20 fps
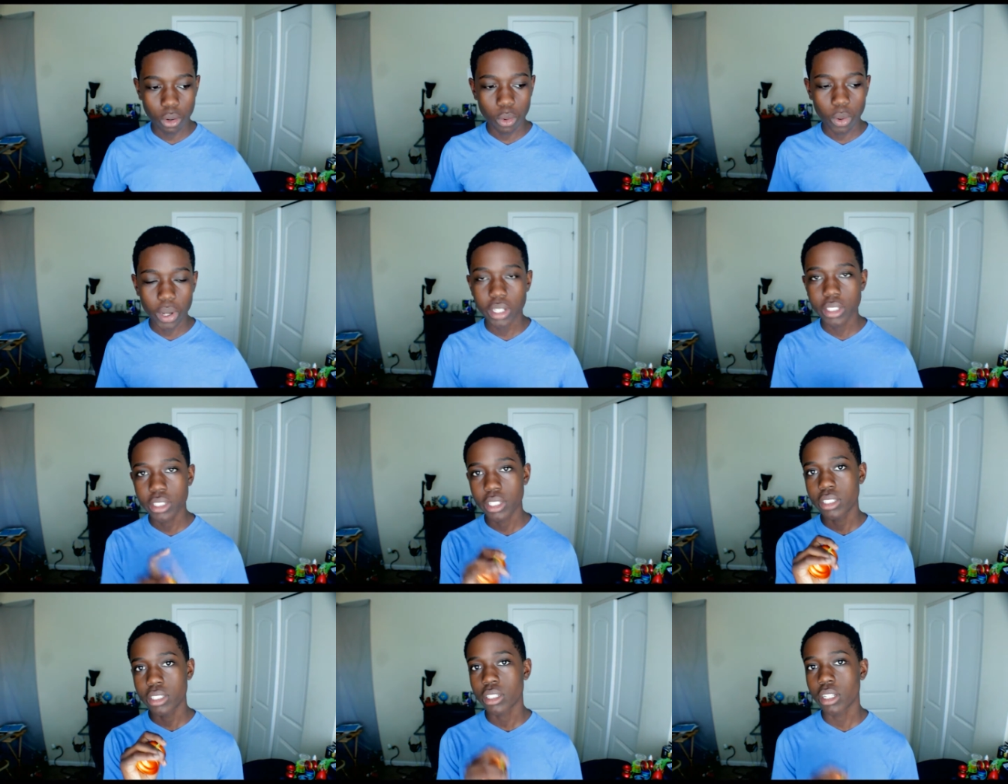
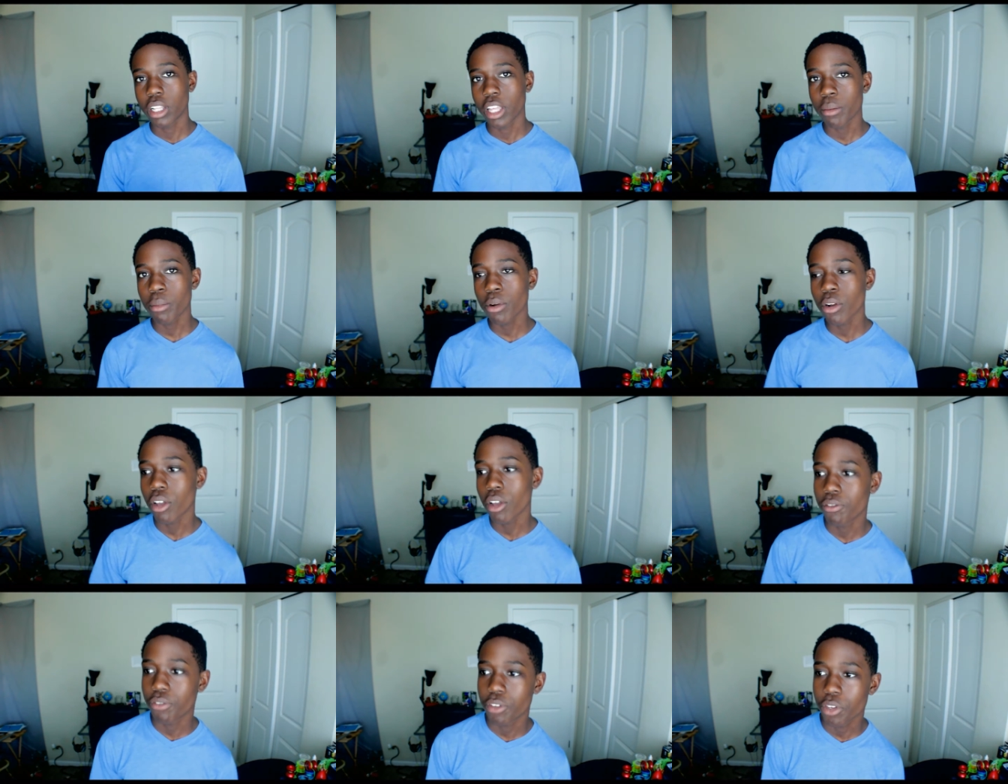quick
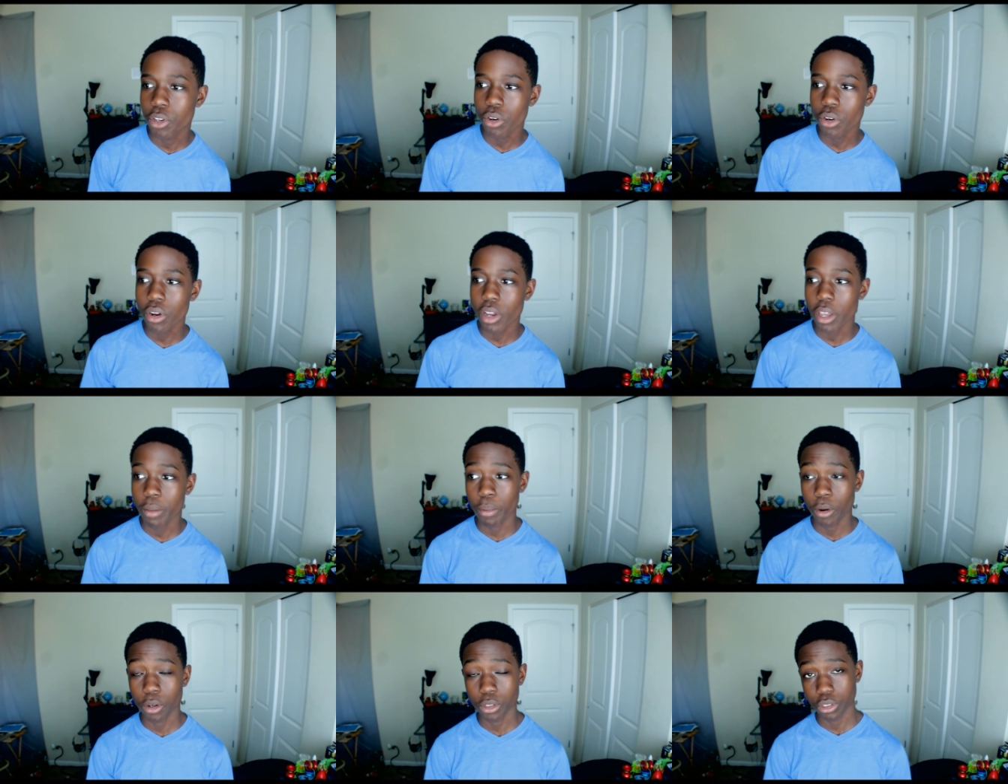disclaimer, if you're
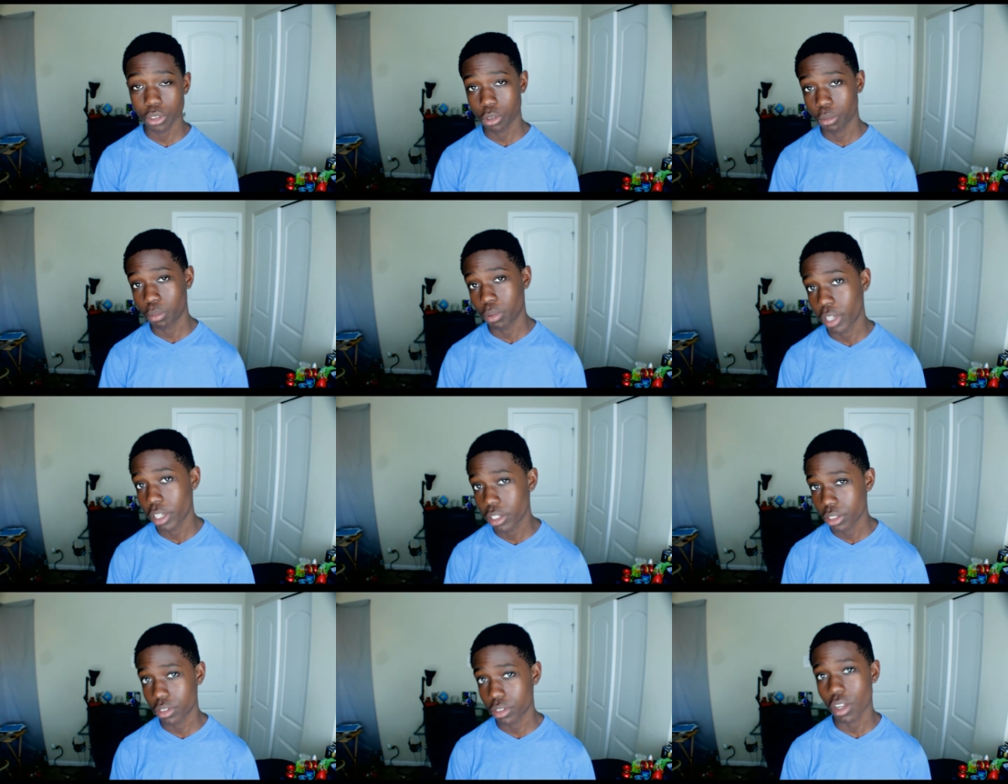a person who
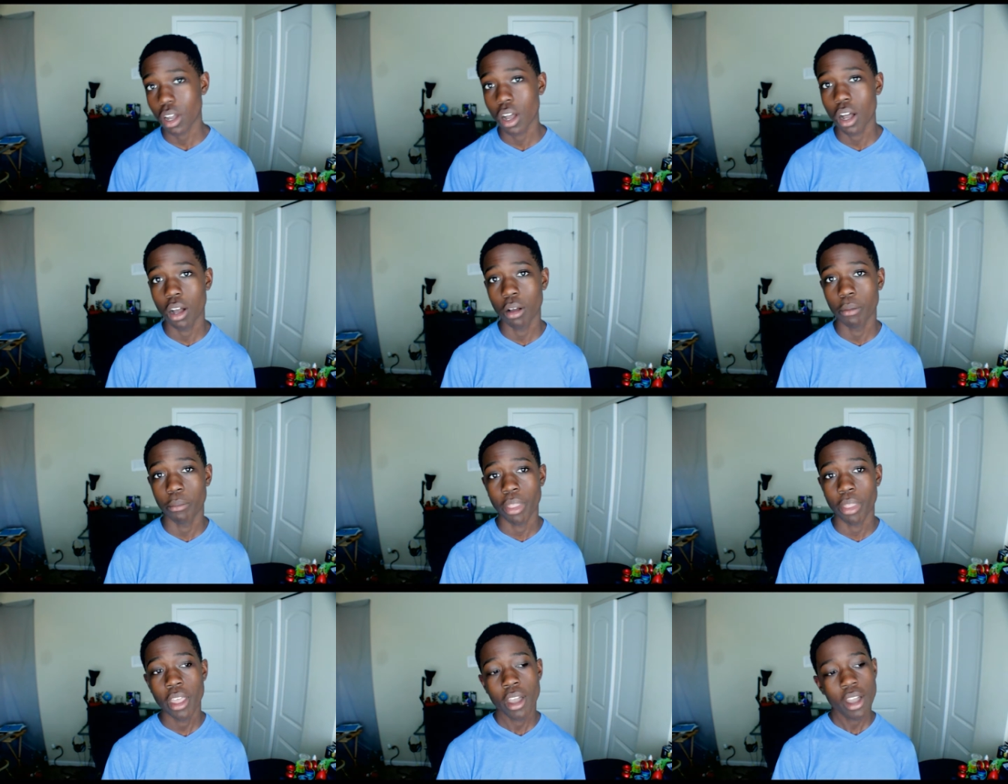plays
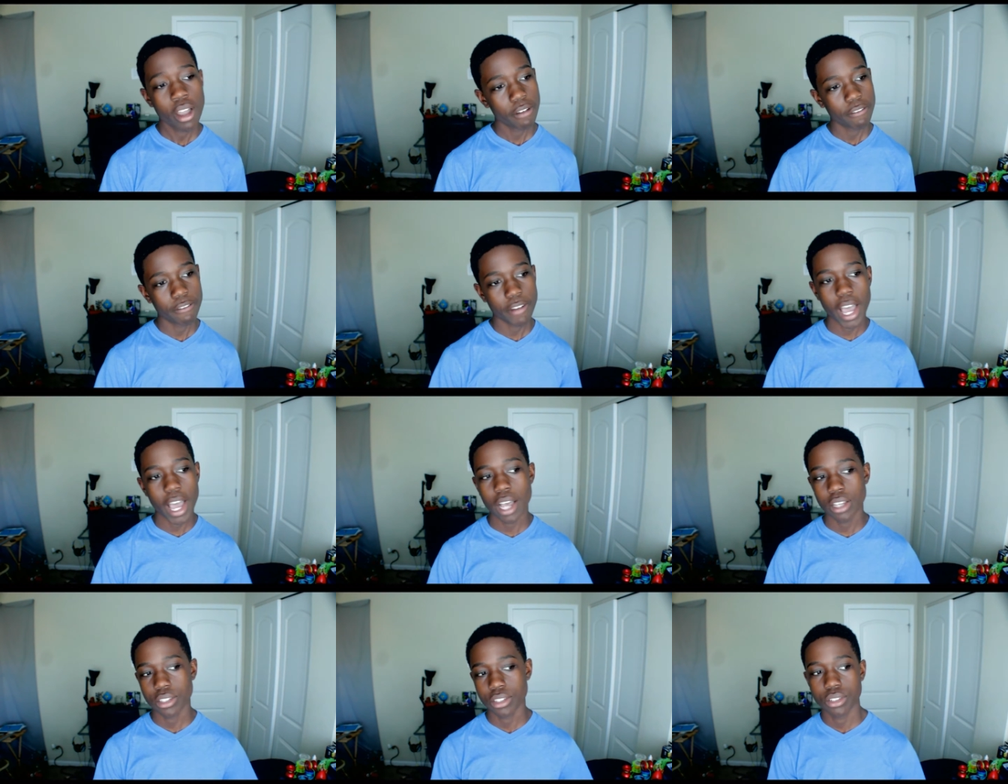
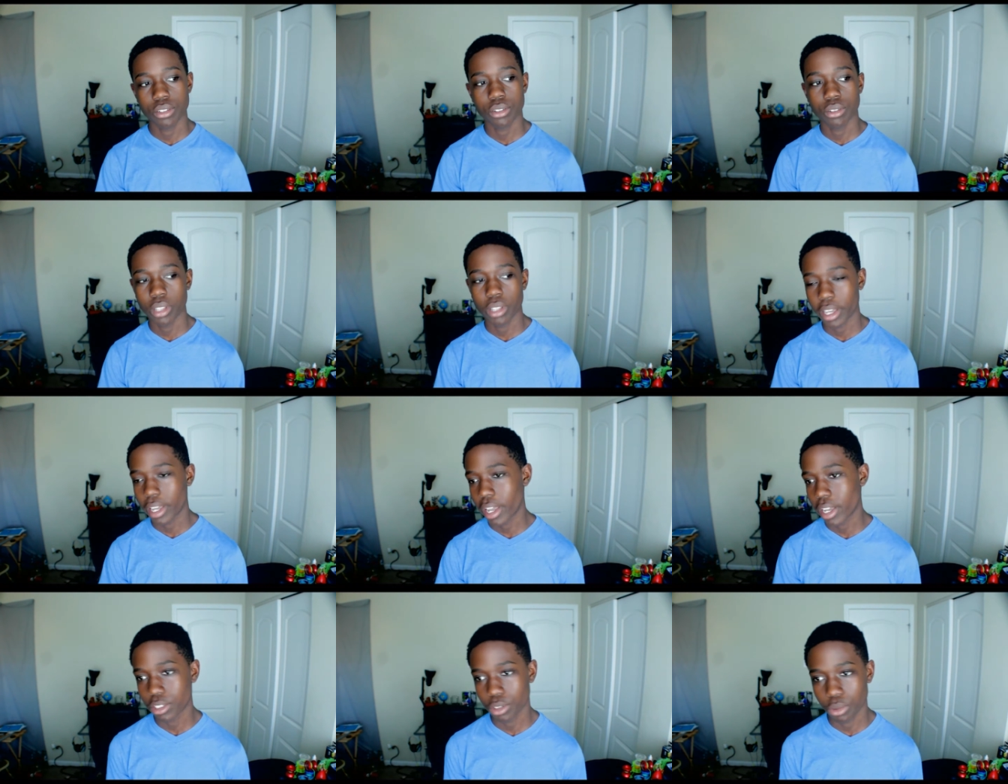fast,
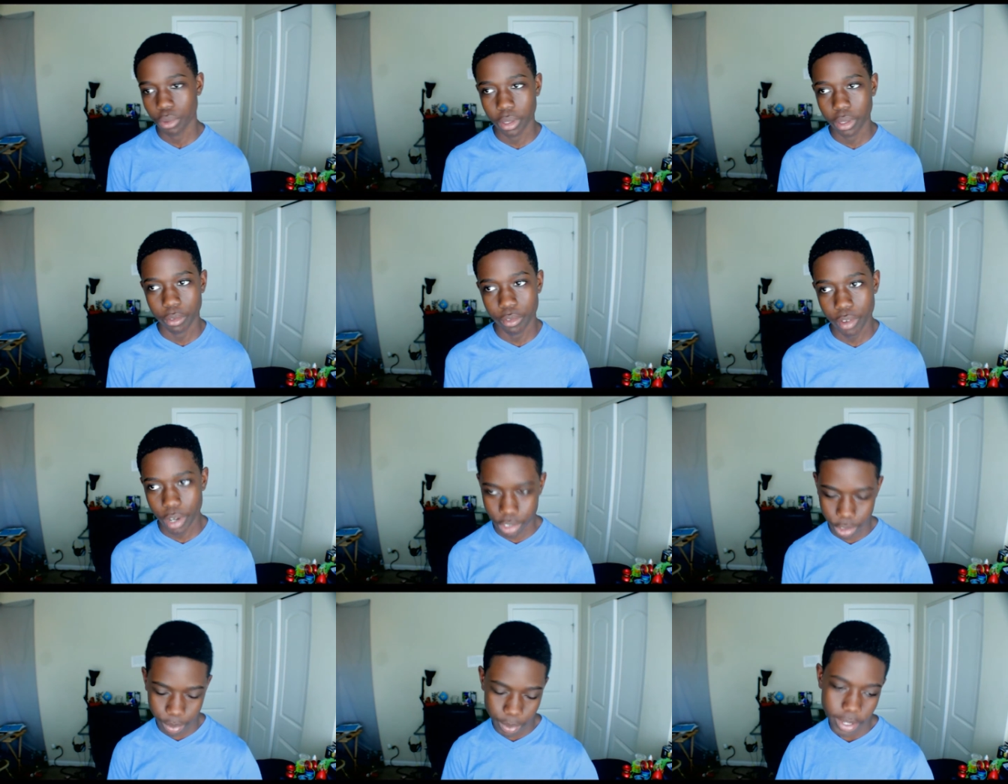like has a really
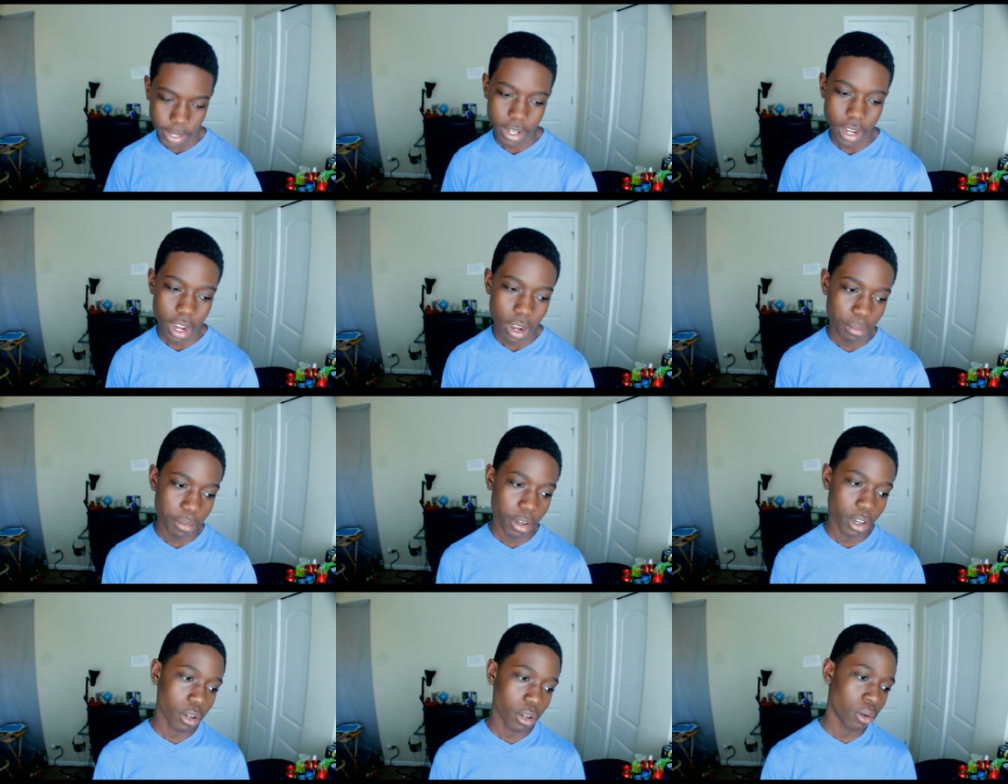fast speed
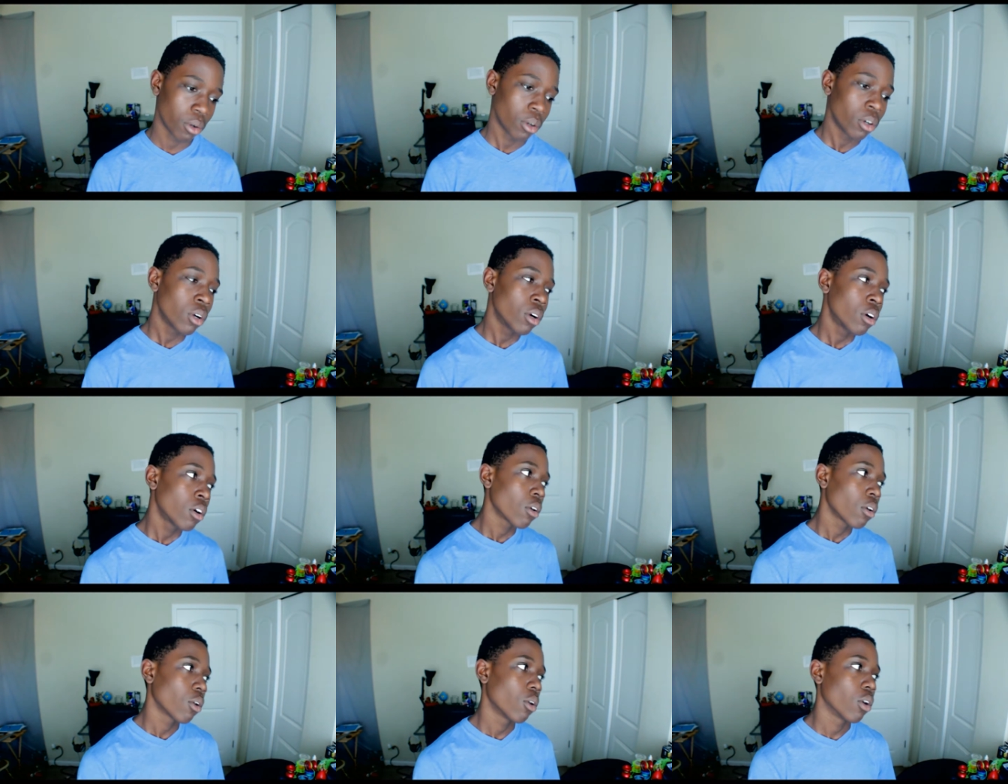combo,
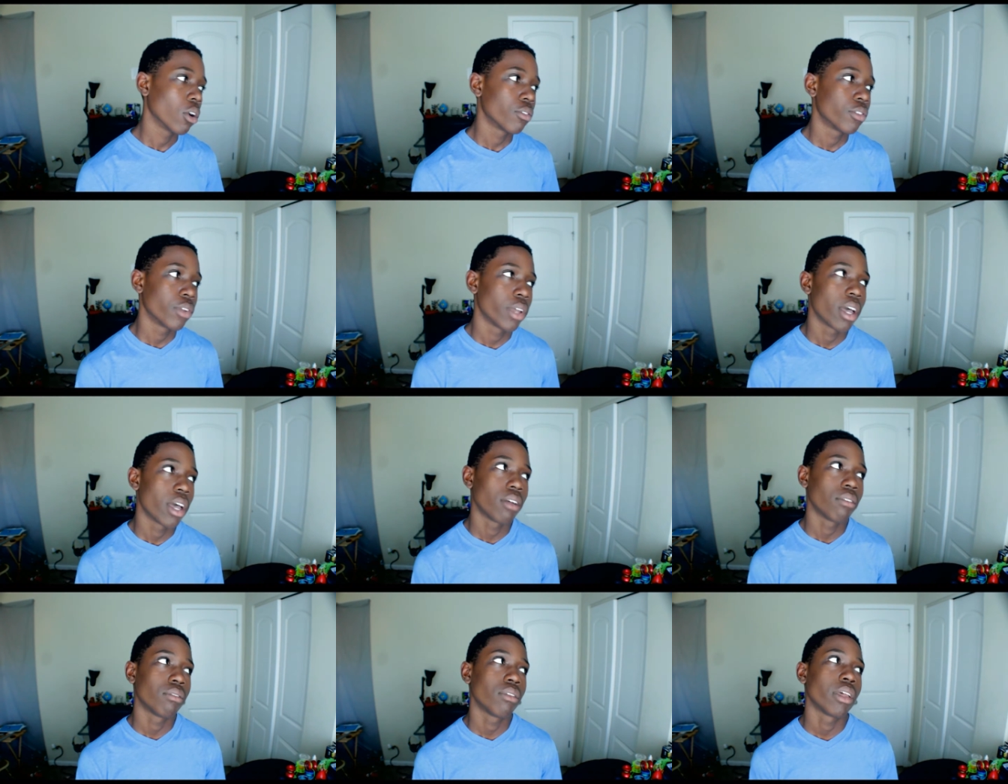or if you
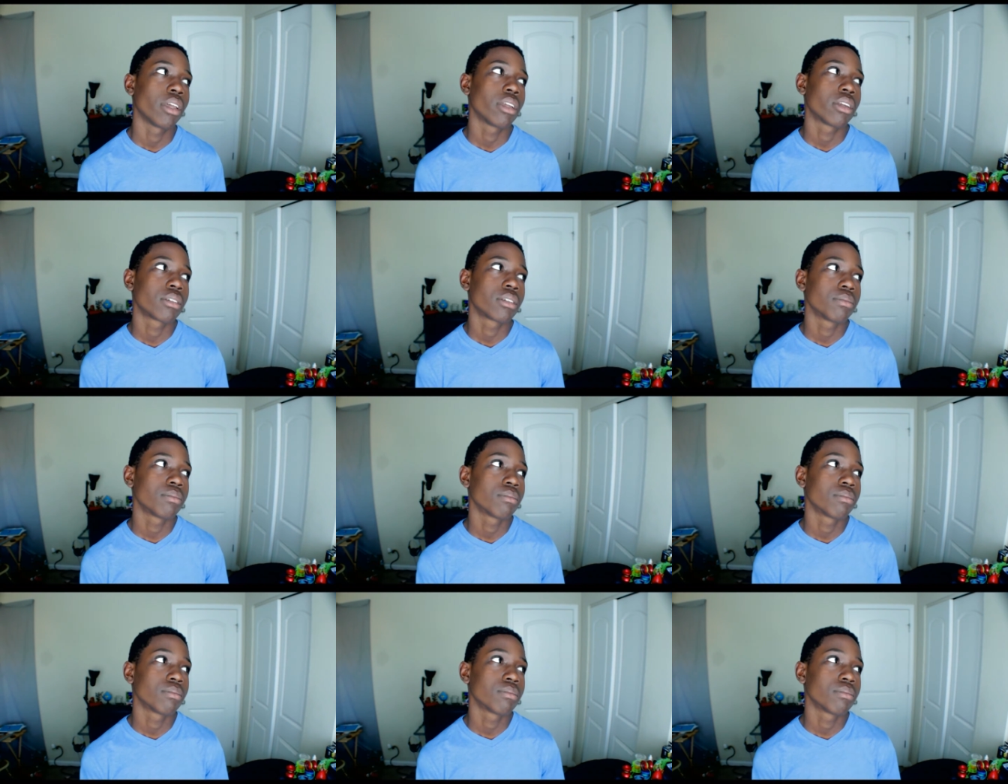have like,